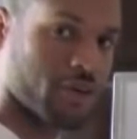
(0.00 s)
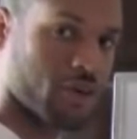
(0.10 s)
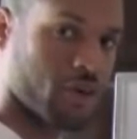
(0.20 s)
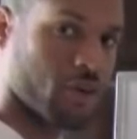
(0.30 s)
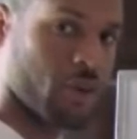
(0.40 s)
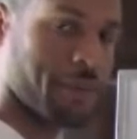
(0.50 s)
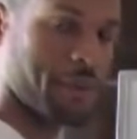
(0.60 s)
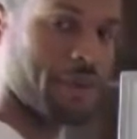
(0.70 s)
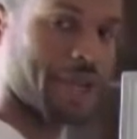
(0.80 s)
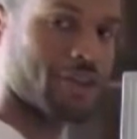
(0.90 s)
or what
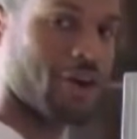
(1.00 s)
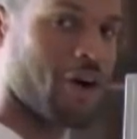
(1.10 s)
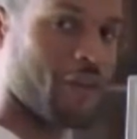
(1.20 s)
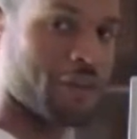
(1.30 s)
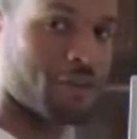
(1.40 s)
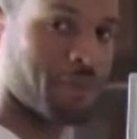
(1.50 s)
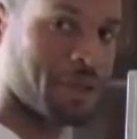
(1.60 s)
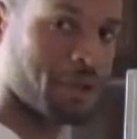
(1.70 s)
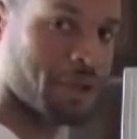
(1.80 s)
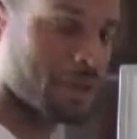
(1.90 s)
people like to call the
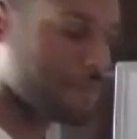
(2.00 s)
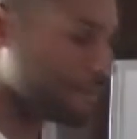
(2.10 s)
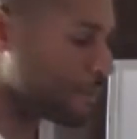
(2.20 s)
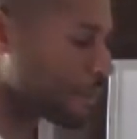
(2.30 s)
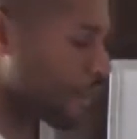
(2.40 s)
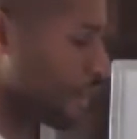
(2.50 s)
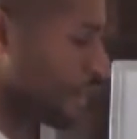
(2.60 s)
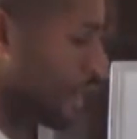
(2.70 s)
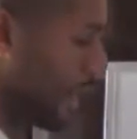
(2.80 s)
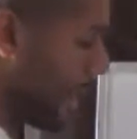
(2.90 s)
spirit.
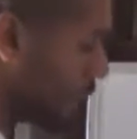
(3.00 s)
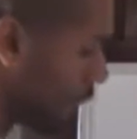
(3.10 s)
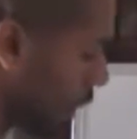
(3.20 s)
And